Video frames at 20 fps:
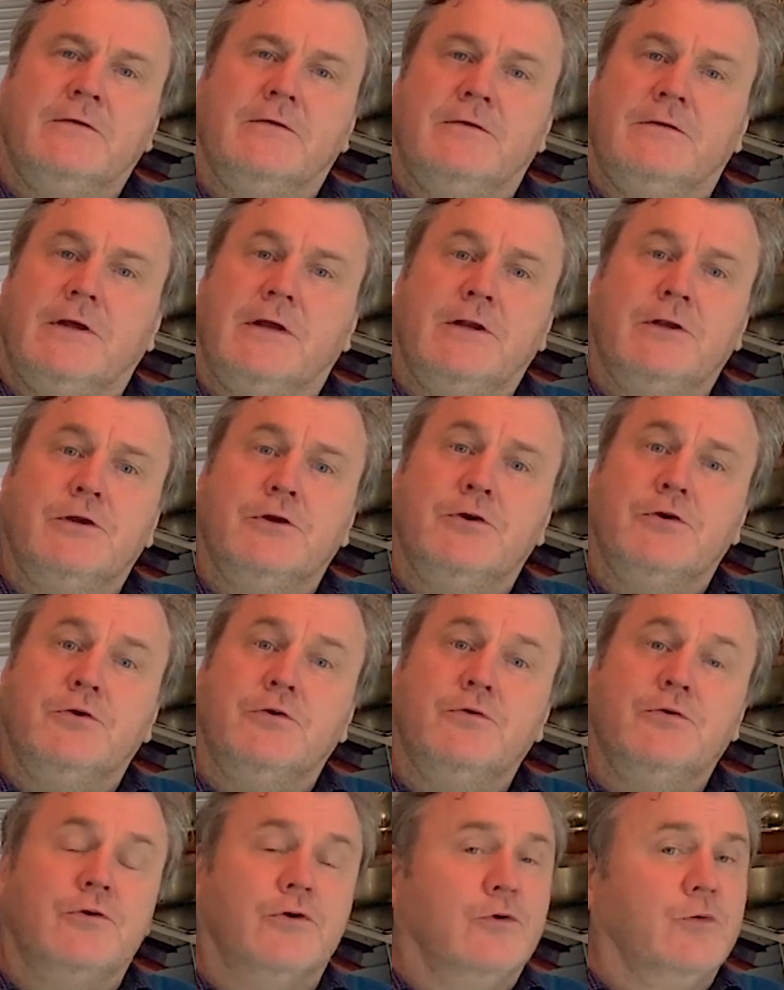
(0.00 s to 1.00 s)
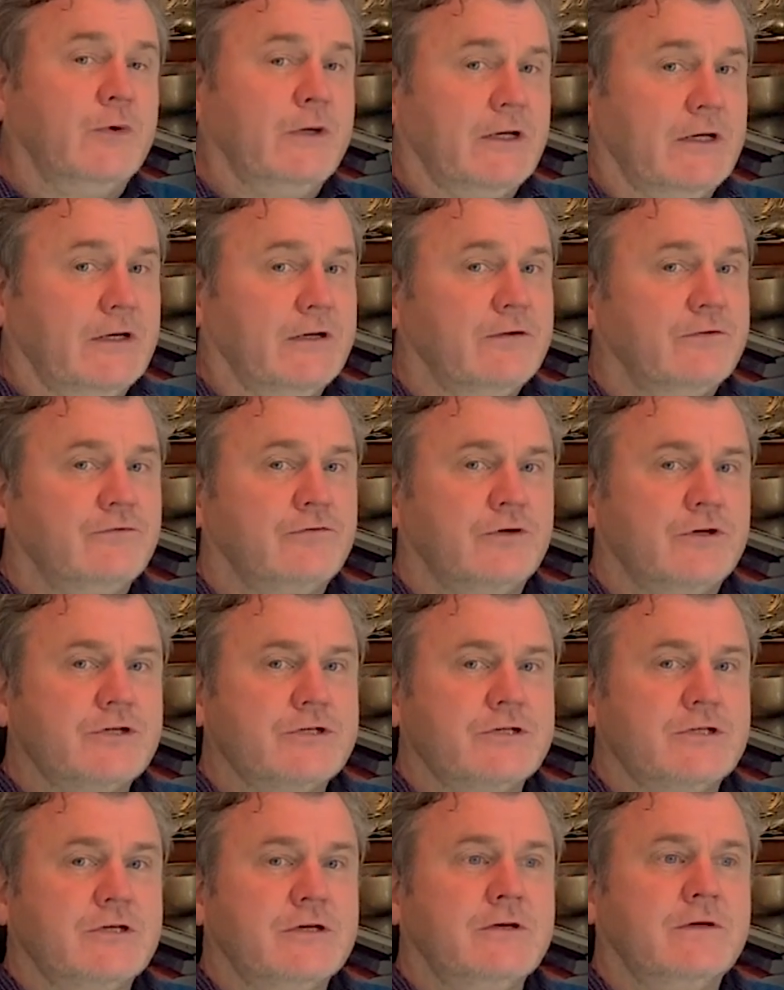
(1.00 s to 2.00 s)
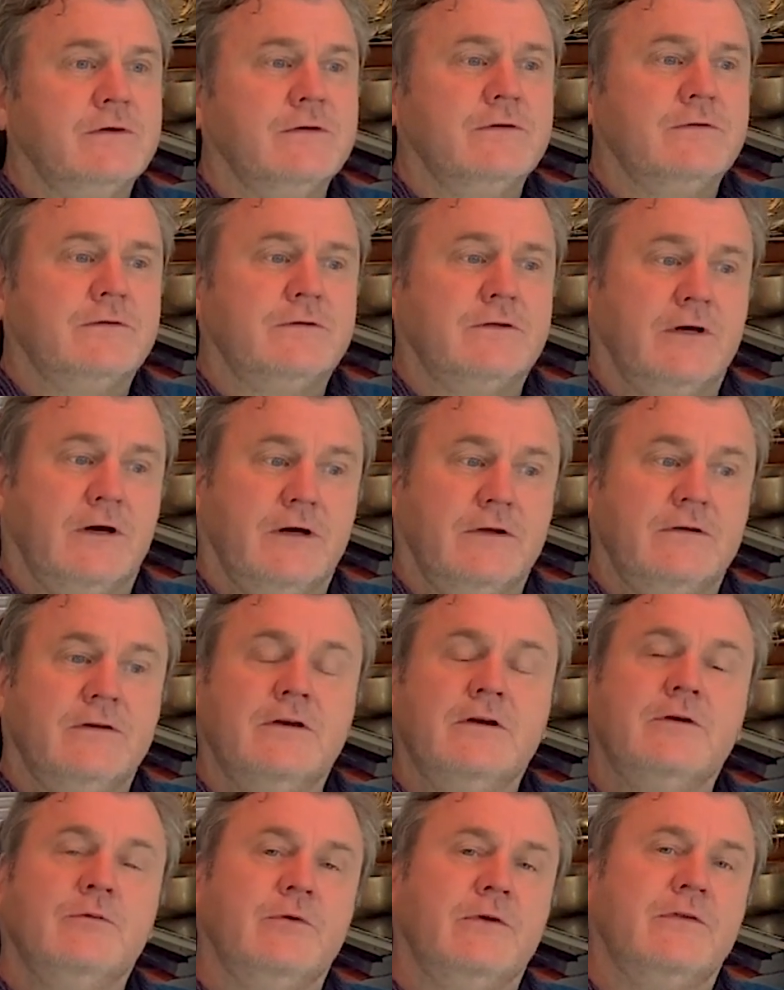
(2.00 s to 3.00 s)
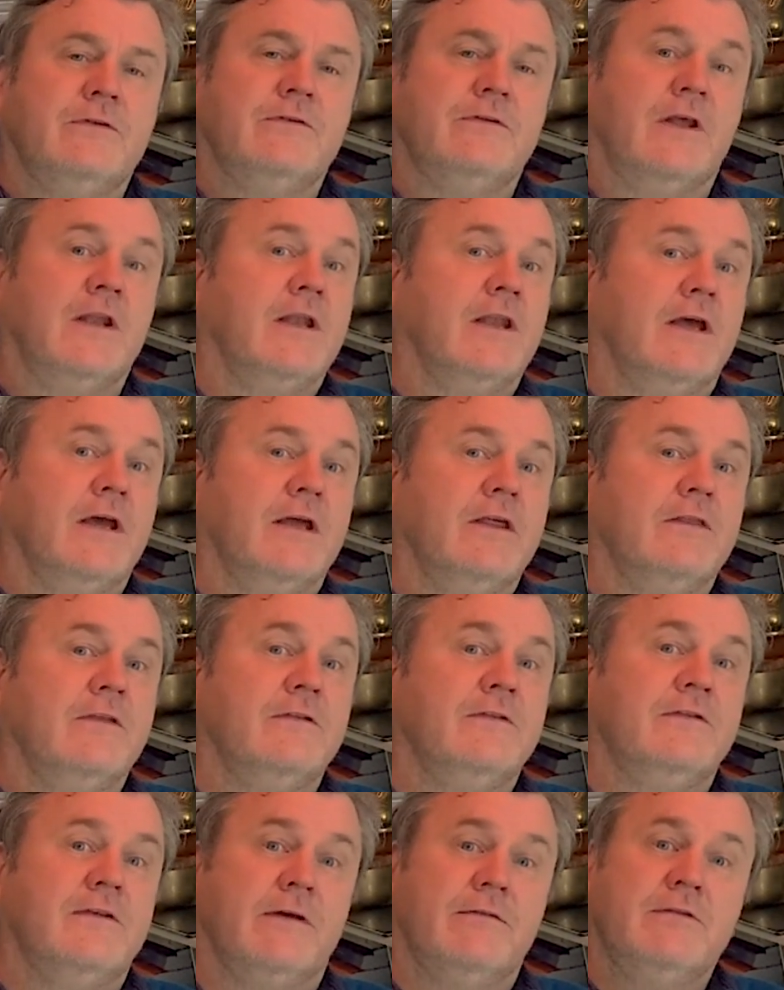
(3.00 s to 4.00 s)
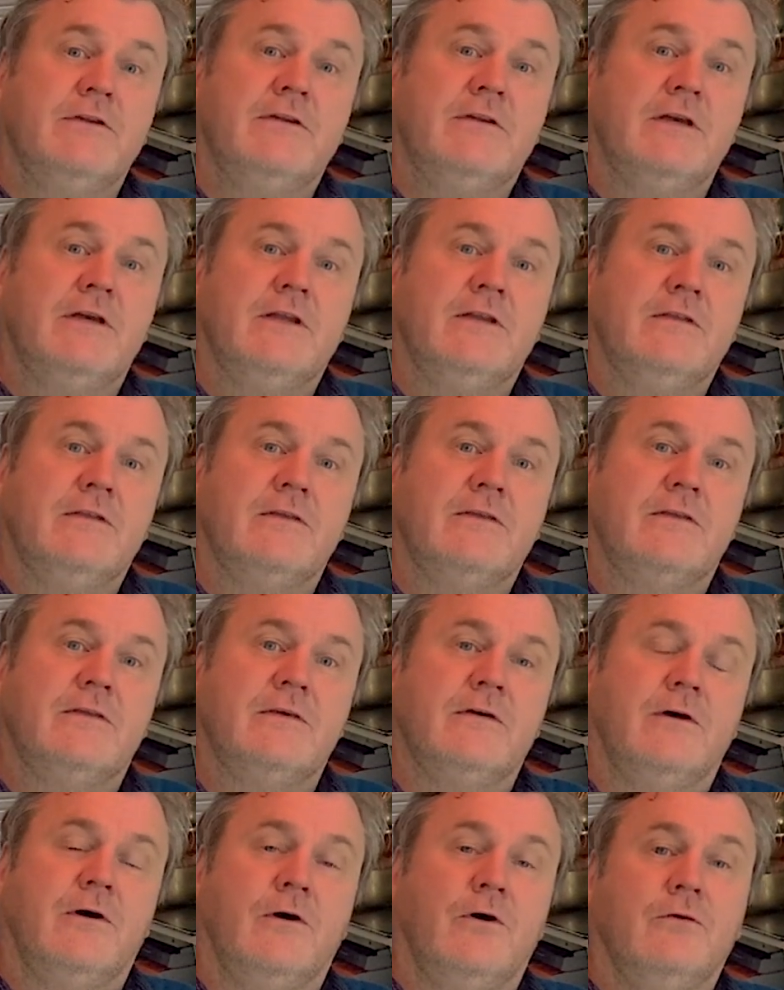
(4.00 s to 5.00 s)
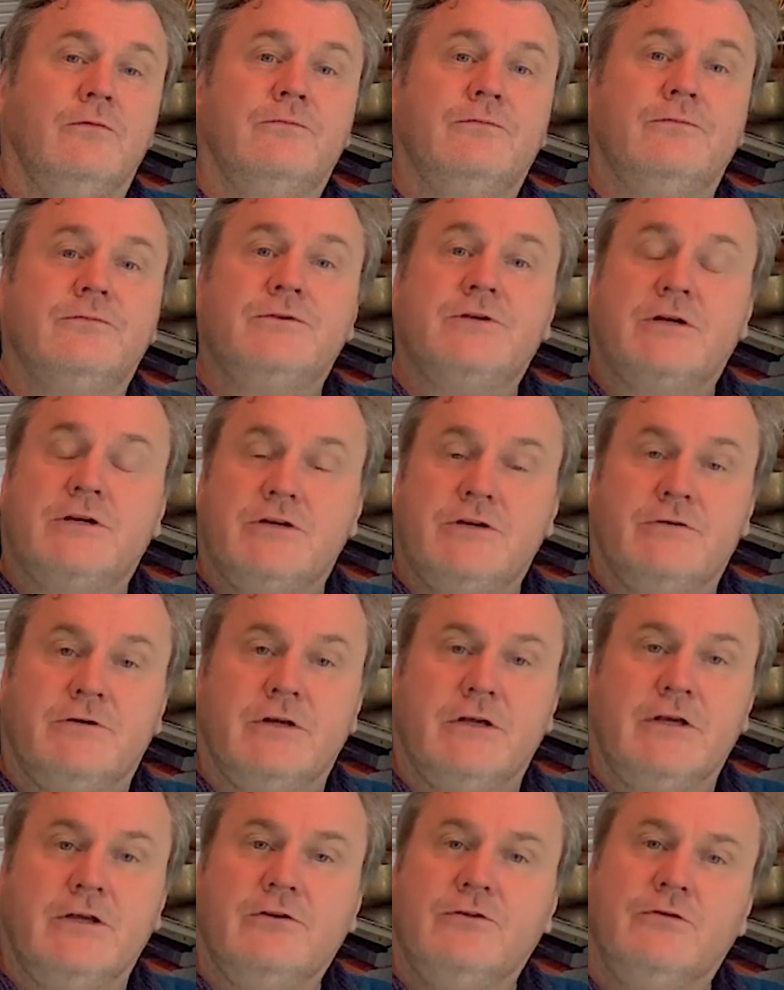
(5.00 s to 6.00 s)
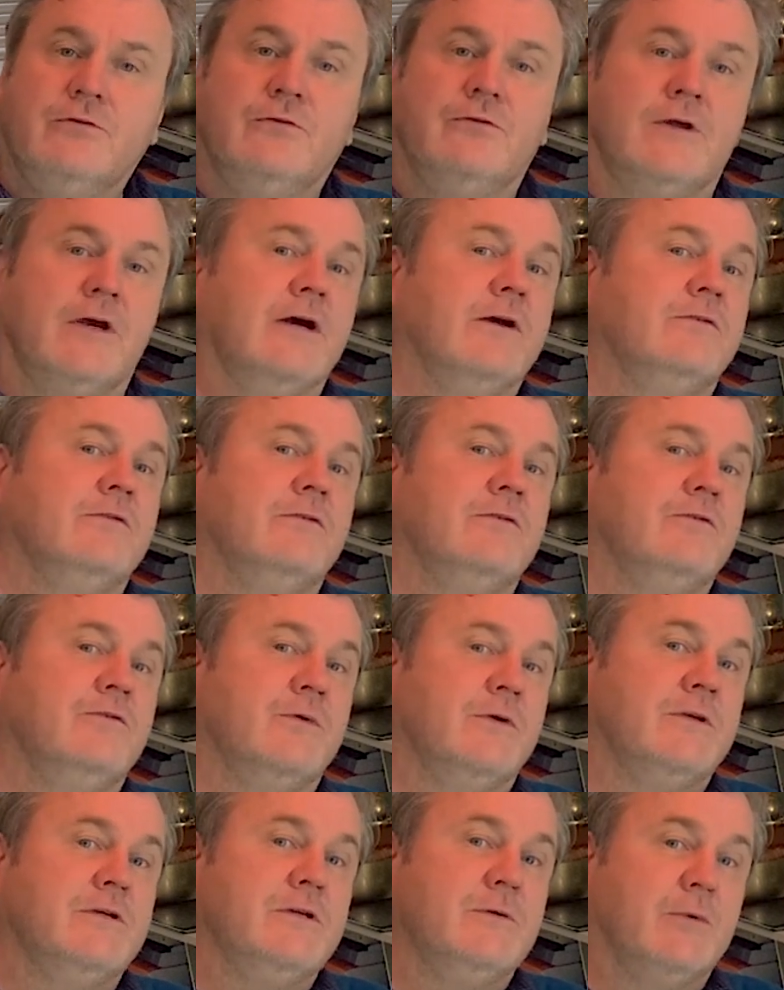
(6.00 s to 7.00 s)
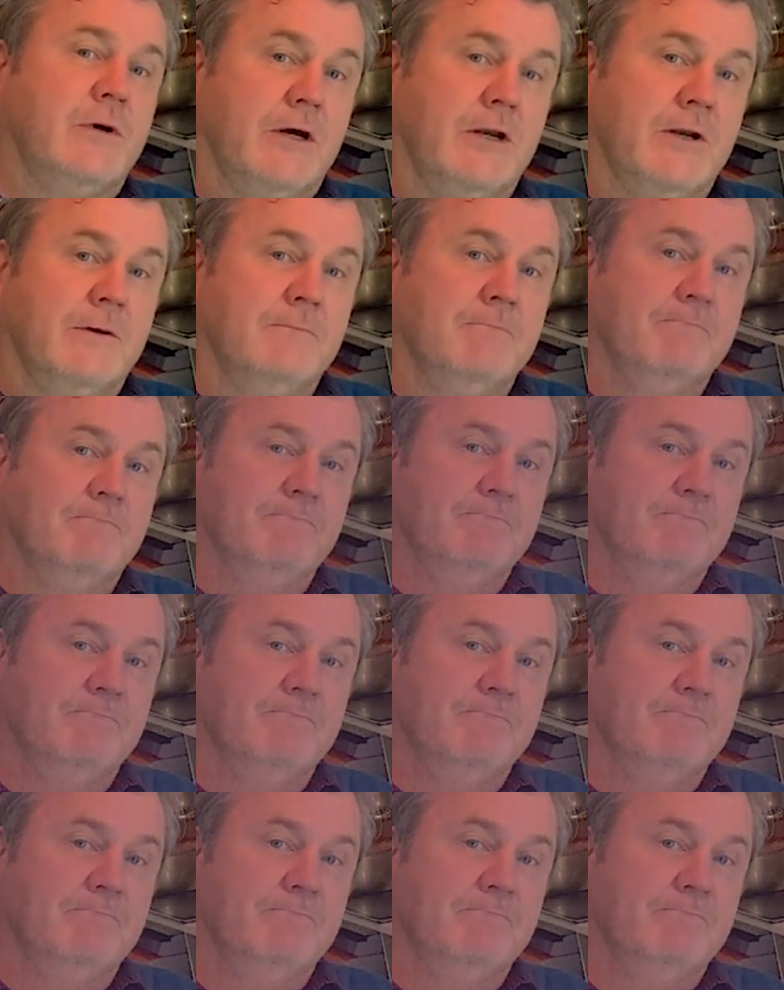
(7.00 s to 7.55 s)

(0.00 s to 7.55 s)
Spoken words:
to tell you your weekly astrology starting with Sunday the 17th of January 2021.